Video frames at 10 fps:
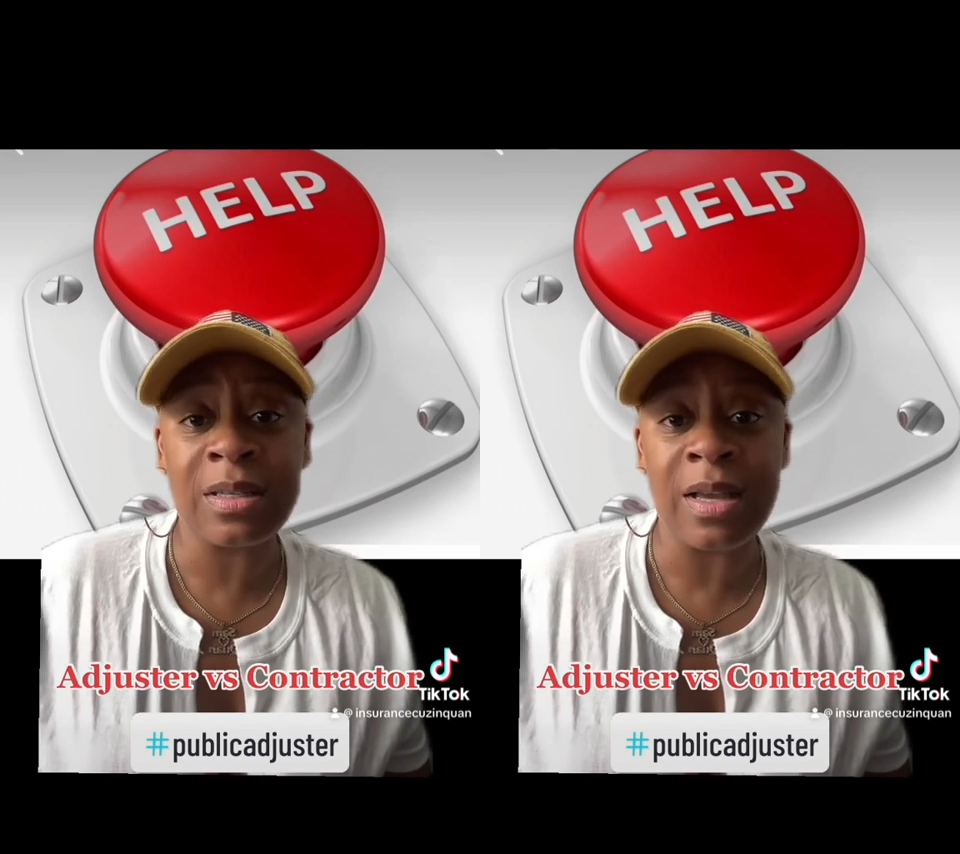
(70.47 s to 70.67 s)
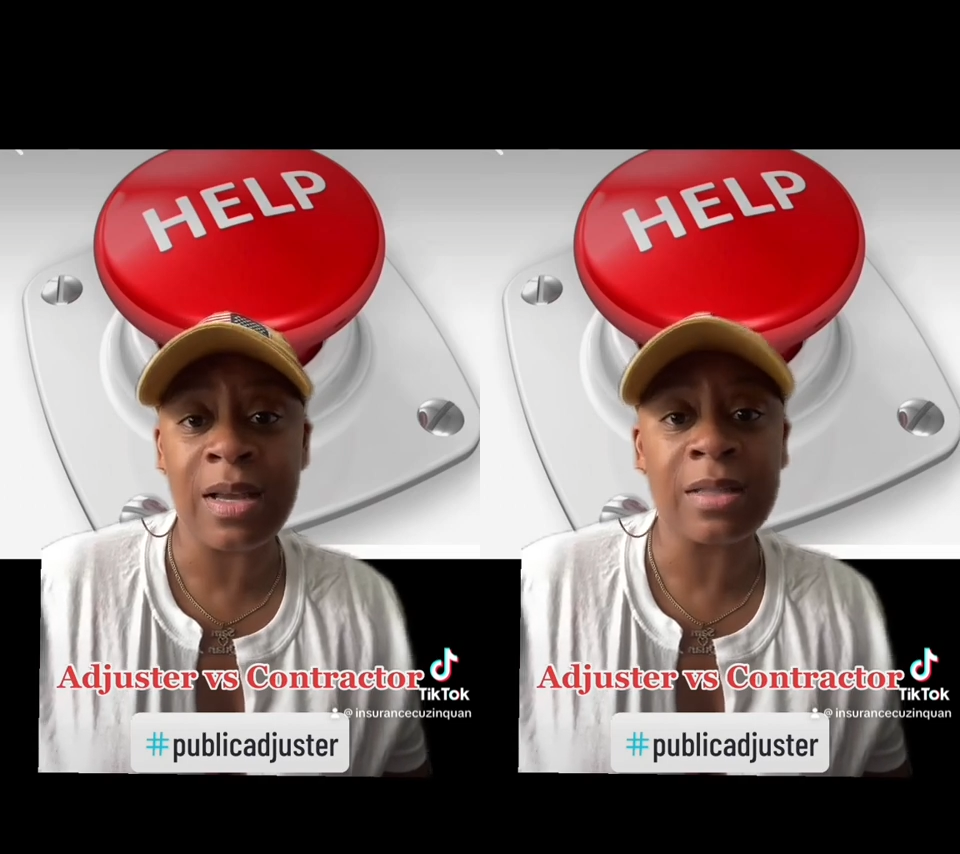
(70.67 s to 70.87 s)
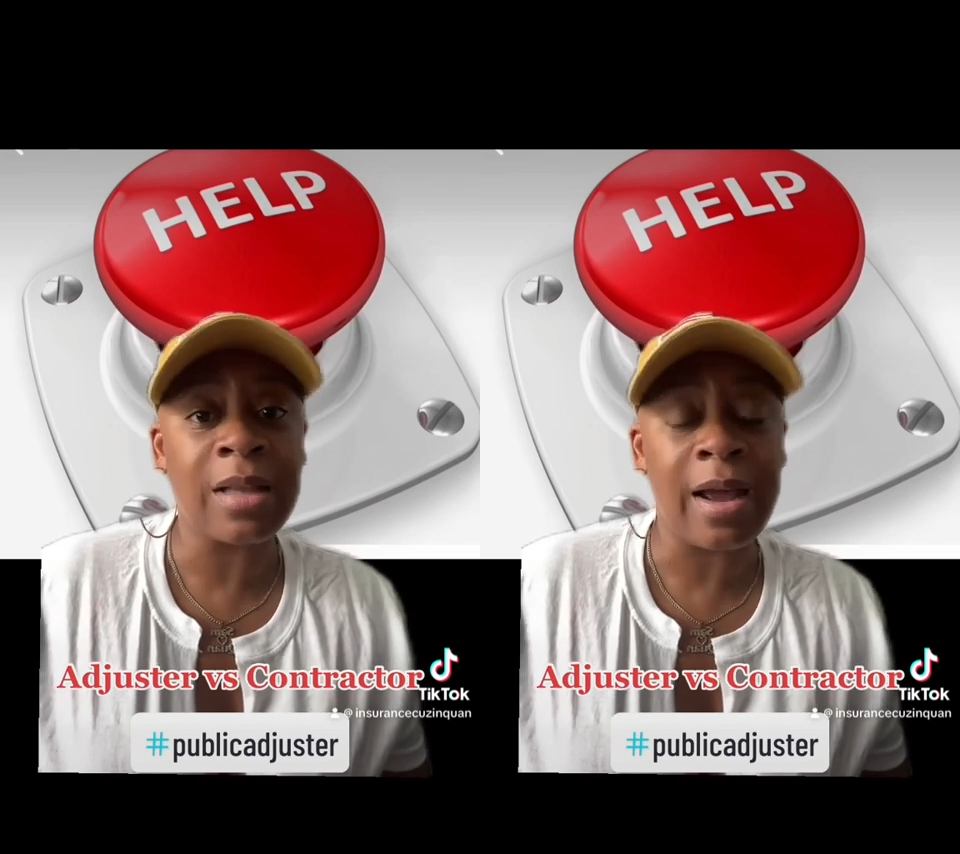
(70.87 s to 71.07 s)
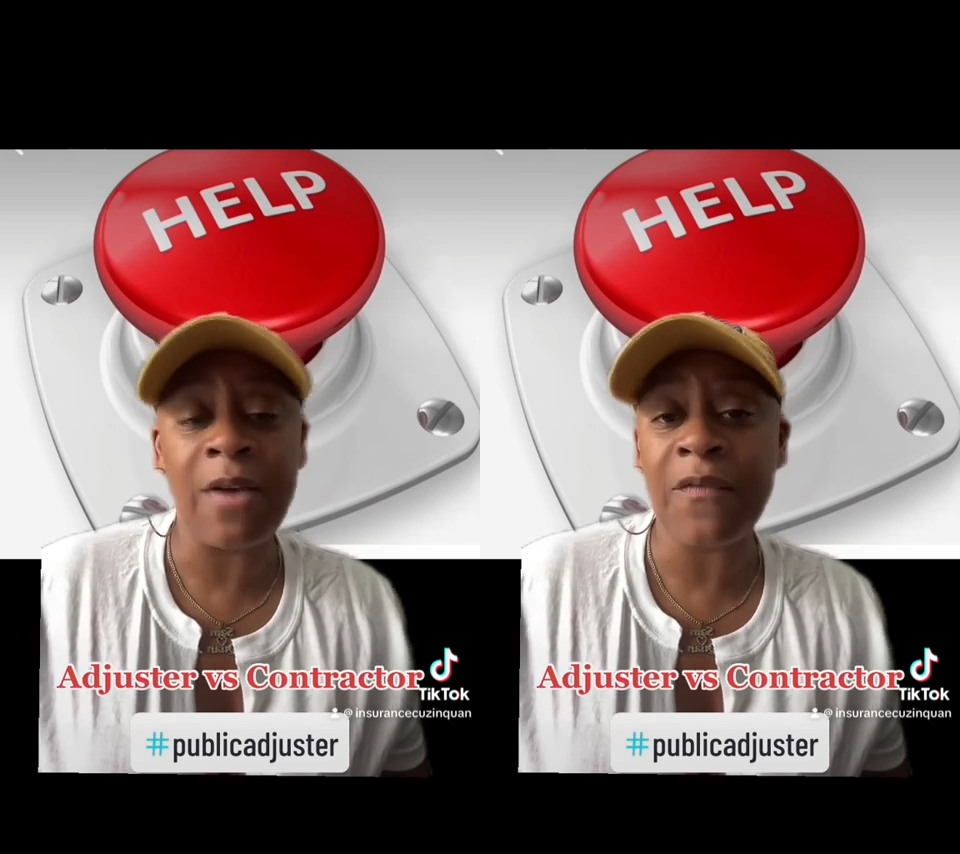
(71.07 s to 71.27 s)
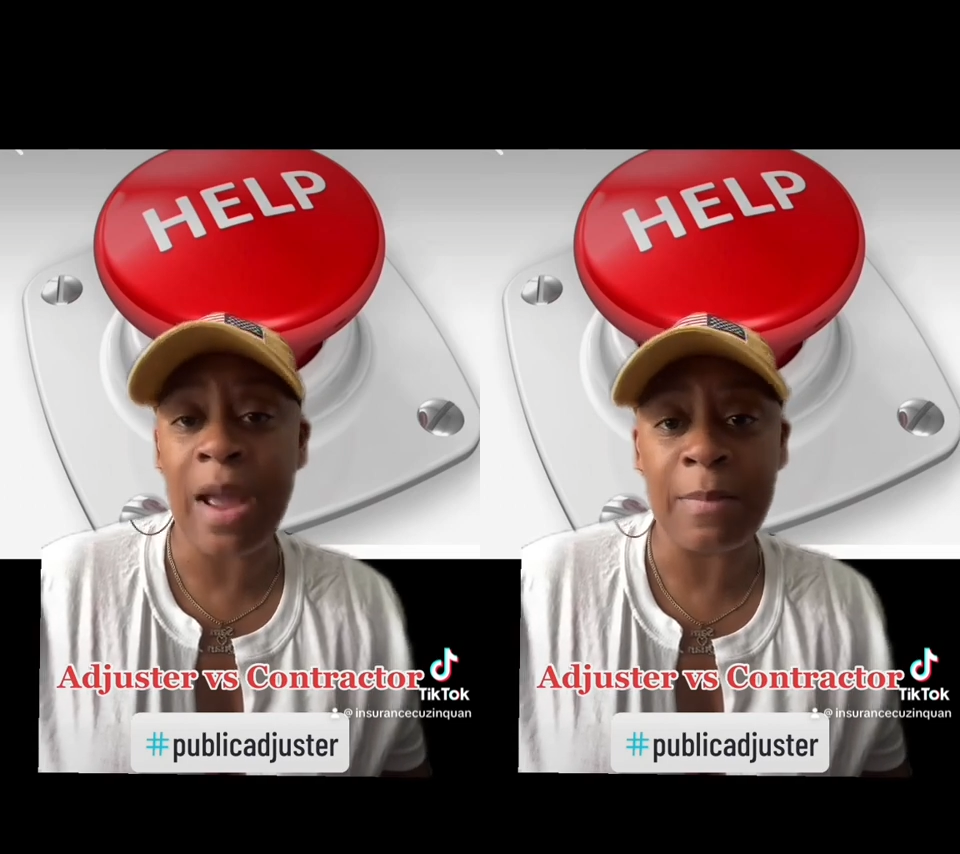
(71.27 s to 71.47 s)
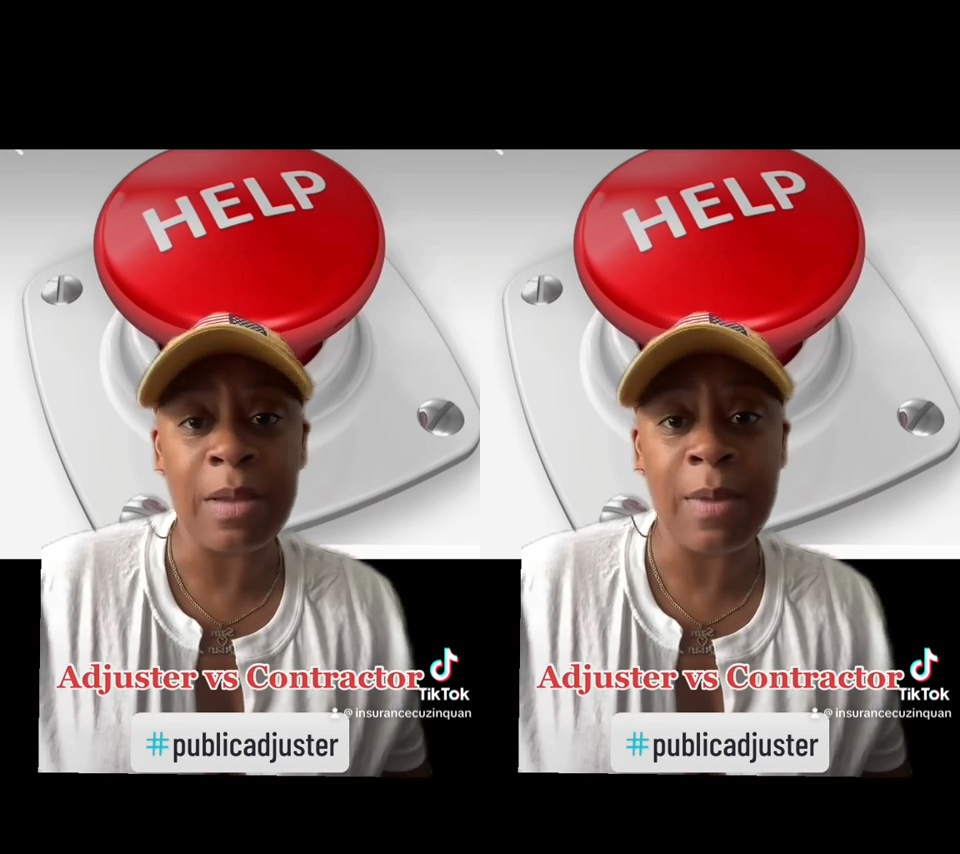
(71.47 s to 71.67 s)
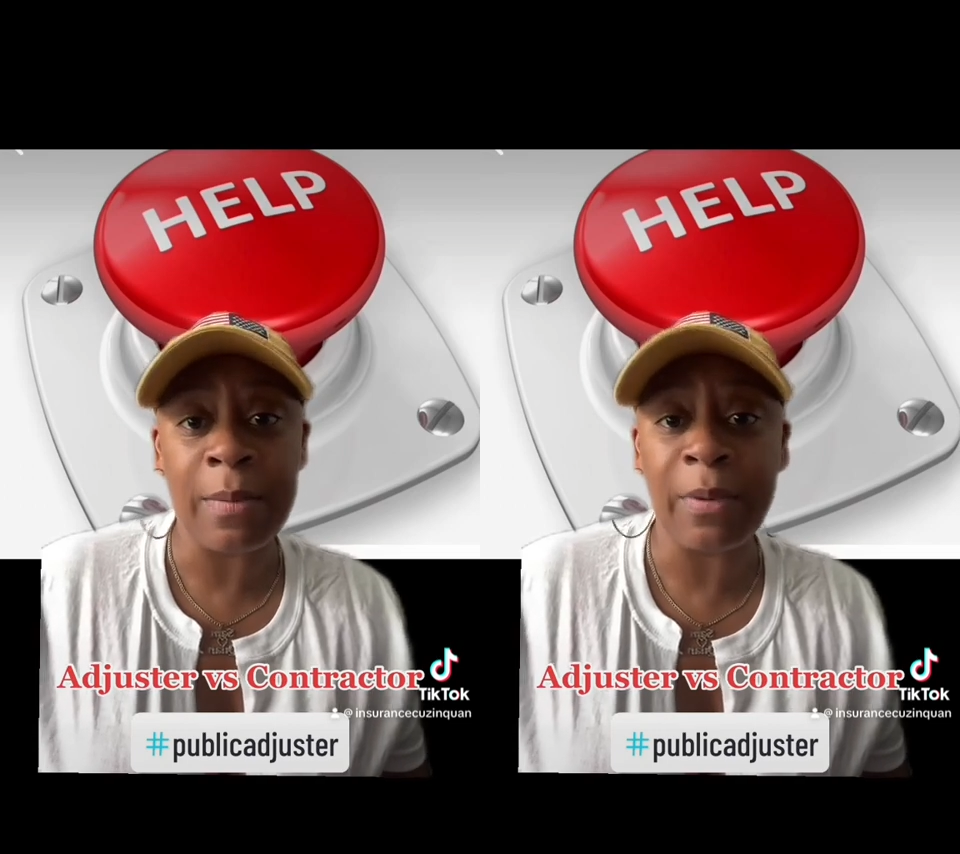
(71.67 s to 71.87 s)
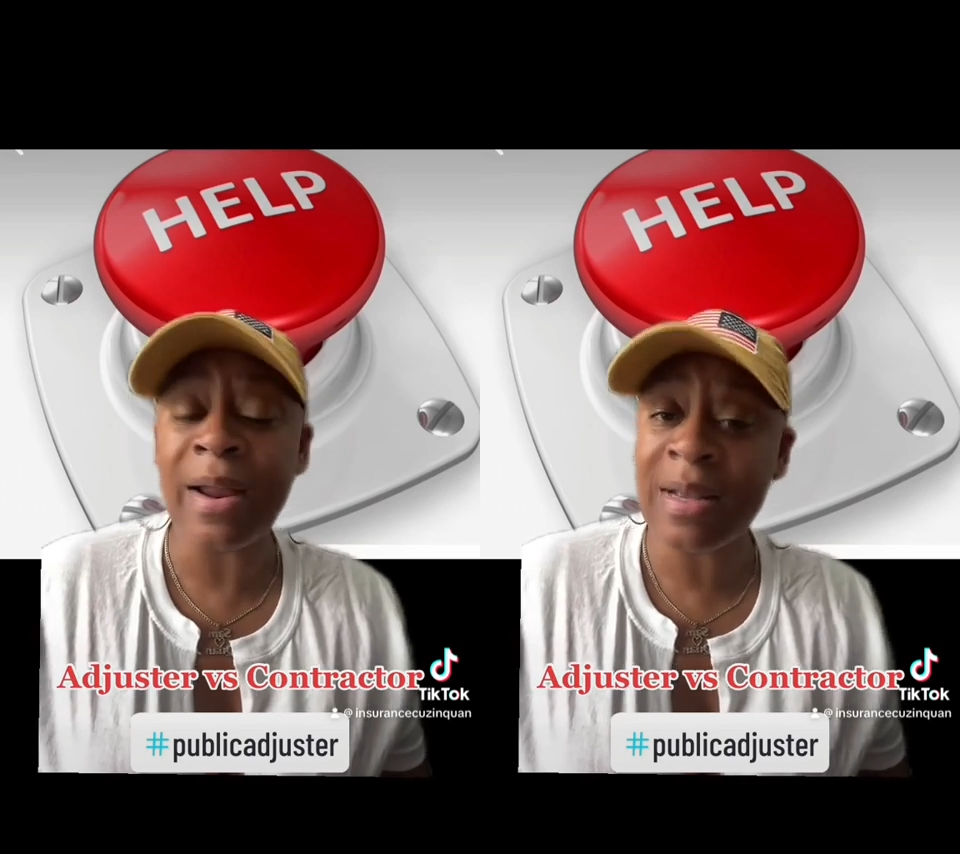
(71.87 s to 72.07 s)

things like a family member,